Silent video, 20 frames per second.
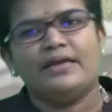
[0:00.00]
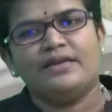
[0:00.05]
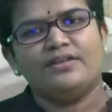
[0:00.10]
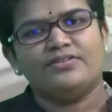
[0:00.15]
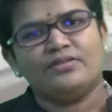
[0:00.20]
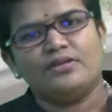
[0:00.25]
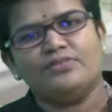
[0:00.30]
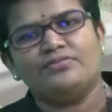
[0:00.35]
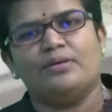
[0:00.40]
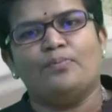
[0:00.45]
there
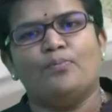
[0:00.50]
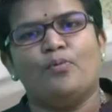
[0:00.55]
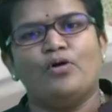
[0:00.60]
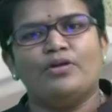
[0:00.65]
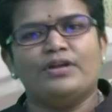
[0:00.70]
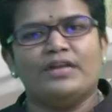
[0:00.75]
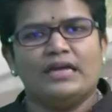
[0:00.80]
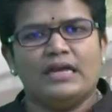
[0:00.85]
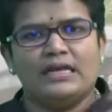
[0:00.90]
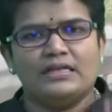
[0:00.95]
is a
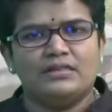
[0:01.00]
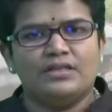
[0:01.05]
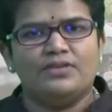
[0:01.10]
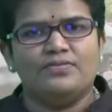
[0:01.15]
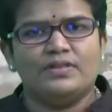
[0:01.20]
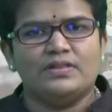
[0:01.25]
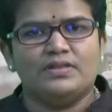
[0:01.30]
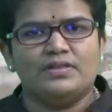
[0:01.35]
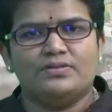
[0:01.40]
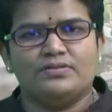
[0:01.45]
supporting
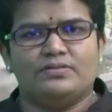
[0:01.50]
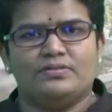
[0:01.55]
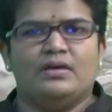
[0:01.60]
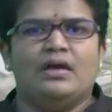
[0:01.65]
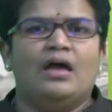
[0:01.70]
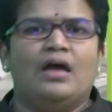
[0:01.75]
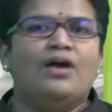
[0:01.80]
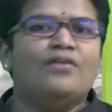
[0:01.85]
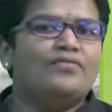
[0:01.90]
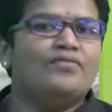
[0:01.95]
activities,
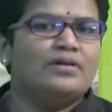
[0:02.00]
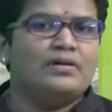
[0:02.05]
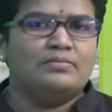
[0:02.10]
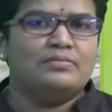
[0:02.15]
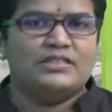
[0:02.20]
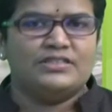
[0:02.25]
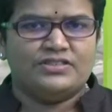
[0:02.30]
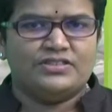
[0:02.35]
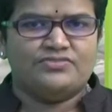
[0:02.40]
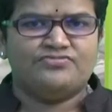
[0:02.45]

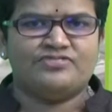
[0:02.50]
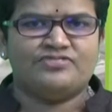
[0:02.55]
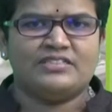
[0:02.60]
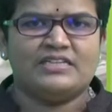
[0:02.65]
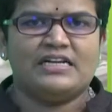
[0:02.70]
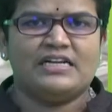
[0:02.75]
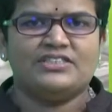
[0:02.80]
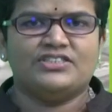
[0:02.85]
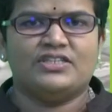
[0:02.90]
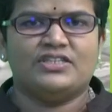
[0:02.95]
firm
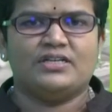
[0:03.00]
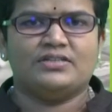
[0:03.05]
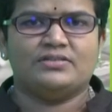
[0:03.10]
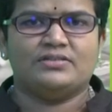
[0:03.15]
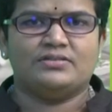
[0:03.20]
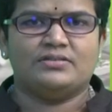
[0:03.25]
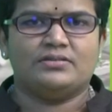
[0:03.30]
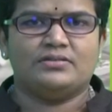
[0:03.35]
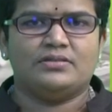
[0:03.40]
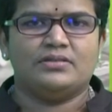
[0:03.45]

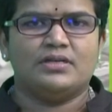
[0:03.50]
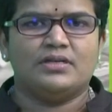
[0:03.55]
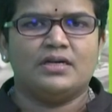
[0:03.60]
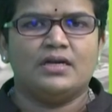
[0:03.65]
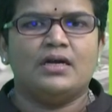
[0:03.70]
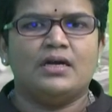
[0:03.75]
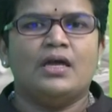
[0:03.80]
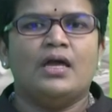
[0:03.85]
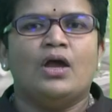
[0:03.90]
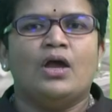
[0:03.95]

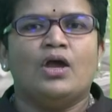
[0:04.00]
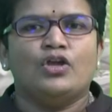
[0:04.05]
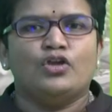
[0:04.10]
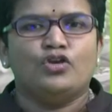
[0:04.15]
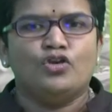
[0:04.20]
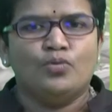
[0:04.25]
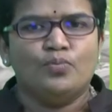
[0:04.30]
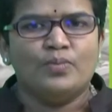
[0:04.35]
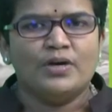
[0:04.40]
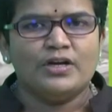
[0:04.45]
infrastructure,
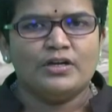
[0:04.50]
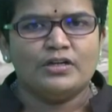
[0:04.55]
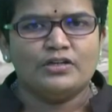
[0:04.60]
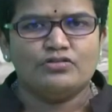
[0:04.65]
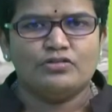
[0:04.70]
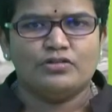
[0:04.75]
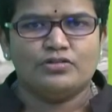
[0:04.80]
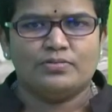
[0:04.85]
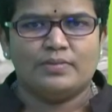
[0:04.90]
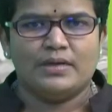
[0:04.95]
human
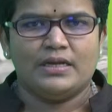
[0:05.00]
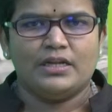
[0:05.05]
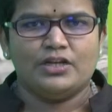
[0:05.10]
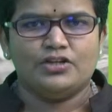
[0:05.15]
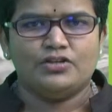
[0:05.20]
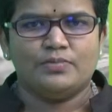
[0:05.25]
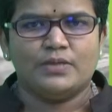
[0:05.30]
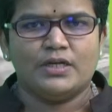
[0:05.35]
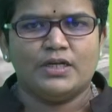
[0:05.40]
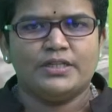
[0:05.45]
resource
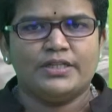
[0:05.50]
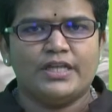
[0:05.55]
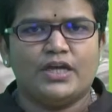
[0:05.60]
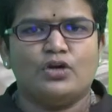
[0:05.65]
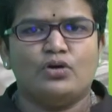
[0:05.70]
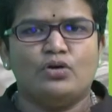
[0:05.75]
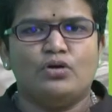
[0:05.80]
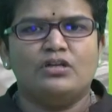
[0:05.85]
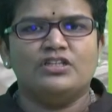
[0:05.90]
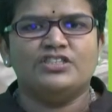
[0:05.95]
management,
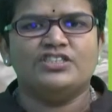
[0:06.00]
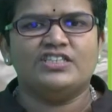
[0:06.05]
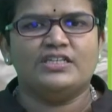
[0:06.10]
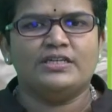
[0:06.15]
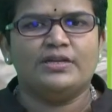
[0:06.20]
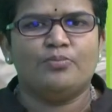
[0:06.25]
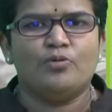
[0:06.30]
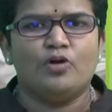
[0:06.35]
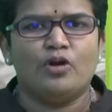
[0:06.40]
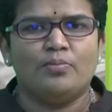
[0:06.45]
technology
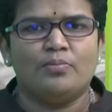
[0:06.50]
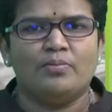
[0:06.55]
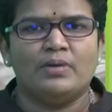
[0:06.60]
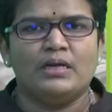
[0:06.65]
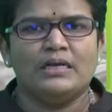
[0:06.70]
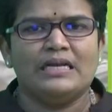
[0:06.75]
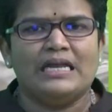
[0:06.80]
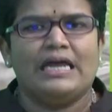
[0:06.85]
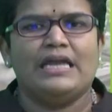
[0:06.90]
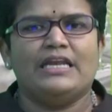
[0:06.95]

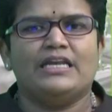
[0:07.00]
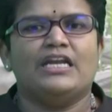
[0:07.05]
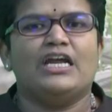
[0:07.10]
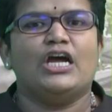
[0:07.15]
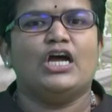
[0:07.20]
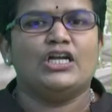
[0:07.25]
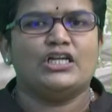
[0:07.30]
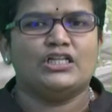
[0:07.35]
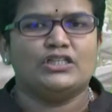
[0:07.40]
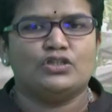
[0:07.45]
development
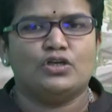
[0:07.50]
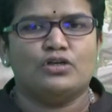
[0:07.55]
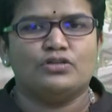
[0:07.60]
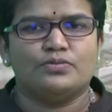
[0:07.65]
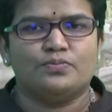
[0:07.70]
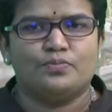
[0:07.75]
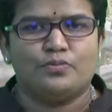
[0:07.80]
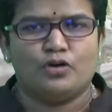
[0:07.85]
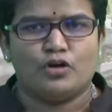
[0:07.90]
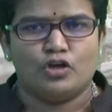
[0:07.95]
and
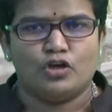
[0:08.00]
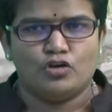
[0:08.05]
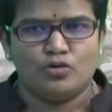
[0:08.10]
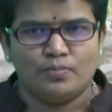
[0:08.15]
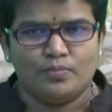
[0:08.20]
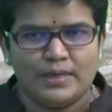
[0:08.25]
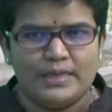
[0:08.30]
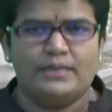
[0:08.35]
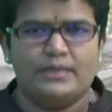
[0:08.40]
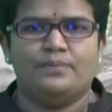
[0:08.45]
resource
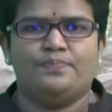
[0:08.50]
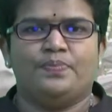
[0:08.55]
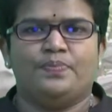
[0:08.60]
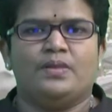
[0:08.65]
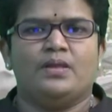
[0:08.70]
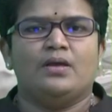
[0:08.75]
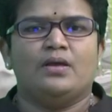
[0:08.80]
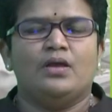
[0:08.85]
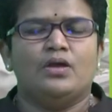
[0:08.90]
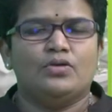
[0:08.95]
procurement.
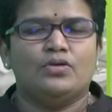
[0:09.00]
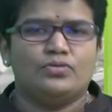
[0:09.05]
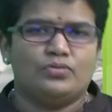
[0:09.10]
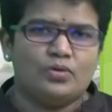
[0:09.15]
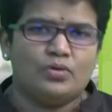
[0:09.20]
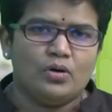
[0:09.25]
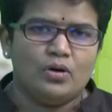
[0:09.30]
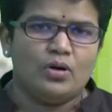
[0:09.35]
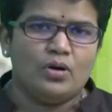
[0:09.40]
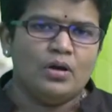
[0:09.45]

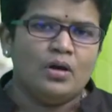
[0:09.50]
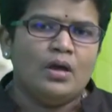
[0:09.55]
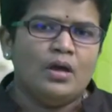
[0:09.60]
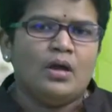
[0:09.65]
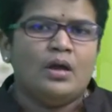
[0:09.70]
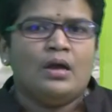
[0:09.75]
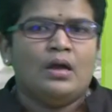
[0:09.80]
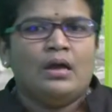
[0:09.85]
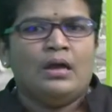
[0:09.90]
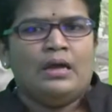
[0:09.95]
So
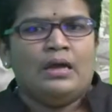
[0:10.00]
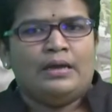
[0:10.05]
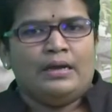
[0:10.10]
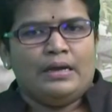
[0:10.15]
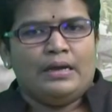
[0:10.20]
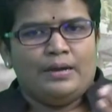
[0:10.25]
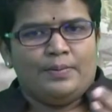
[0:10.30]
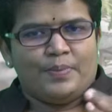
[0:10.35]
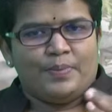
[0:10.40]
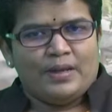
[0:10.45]

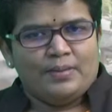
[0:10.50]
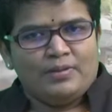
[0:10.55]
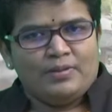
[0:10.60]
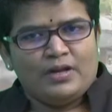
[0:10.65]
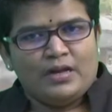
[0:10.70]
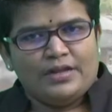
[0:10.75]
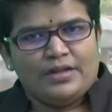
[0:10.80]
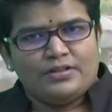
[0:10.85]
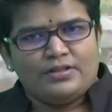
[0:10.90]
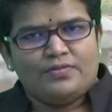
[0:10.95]

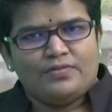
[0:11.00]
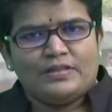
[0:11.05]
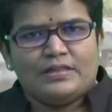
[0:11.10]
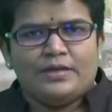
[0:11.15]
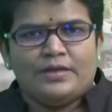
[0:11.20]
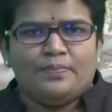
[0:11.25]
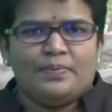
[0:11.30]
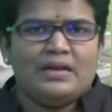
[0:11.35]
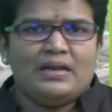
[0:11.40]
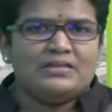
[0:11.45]
primary
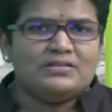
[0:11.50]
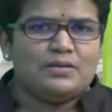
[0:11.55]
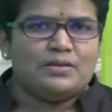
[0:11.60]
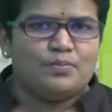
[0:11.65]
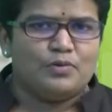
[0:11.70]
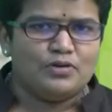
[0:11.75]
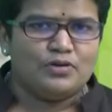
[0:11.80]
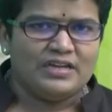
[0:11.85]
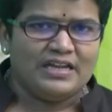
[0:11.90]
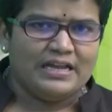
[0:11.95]
activity plus
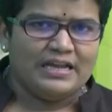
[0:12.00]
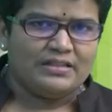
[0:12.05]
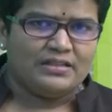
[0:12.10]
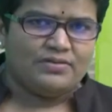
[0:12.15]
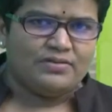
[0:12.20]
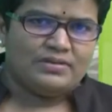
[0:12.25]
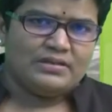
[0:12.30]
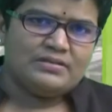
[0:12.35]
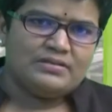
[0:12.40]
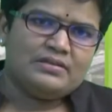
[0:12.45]
supporting
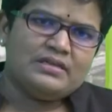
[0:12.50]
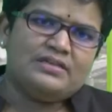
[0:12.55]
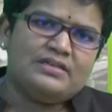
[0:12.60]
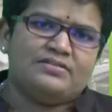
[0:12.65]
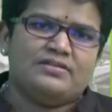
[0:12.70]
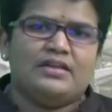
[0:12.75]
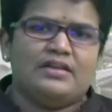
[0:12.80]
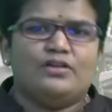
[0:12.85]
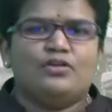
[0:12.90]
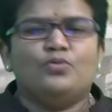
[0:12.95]

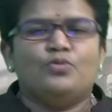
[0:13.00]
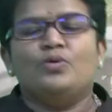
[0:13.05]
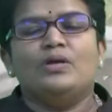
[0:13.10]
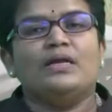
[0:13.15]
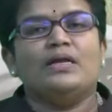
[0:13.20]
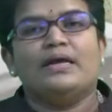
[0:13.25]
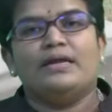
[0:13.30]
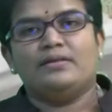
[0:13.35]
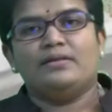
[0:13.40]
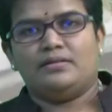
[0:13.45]
activities, then you
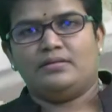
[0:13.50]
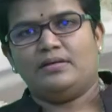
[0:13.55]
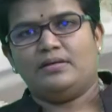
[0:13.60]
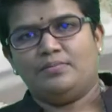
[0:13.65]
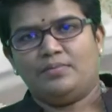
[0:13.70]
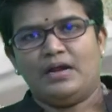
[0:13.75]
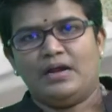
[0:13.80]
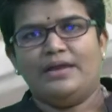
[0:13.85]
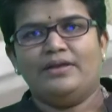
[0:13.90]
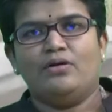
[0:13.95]
will get
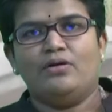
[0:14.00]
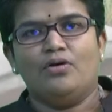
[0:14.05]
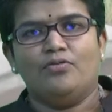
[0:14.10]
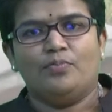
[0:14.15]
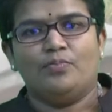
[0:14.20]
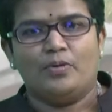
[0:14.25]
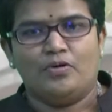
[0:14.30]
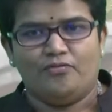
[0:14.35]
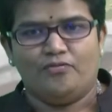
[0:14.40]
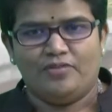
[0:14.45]
some kind
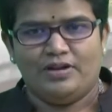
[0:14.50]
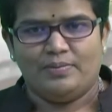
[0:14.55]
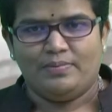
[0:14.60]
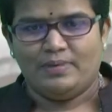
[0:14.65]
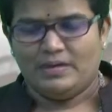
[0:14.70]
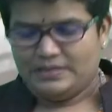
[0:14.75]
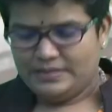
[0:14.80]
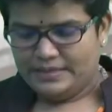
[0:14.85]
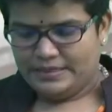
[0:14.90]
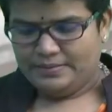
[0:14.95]
of profit
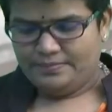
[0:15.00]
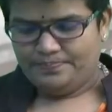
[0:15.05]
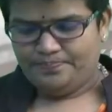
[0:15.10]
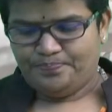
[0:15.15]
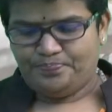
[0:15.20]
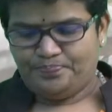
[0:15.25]
margin.